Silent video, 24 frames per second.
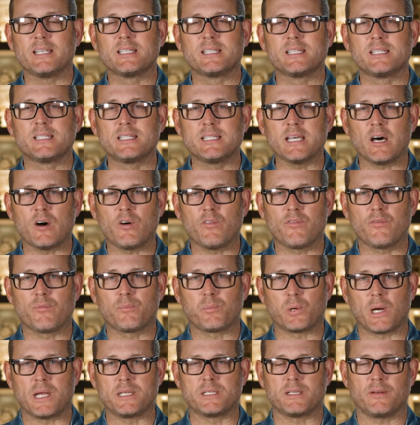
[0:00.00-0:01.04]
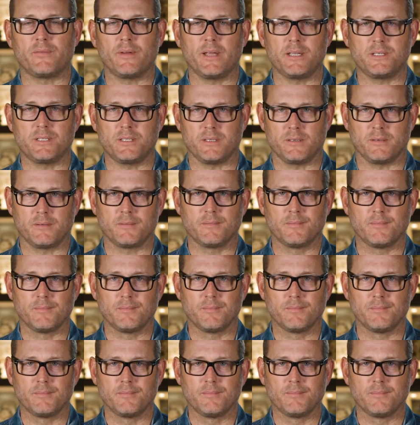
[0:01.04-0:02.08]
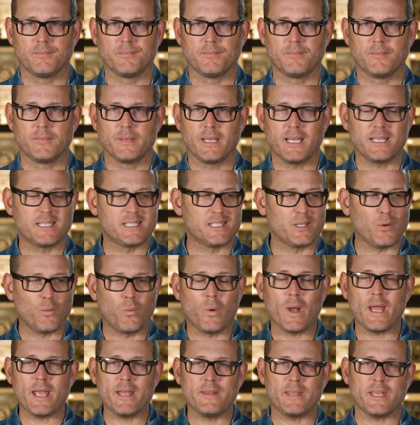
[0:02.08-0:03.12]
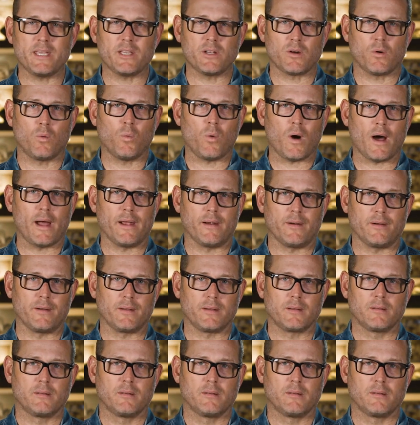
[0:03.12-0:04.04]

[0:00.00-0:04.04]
self-preservation. It's the way that you're wired.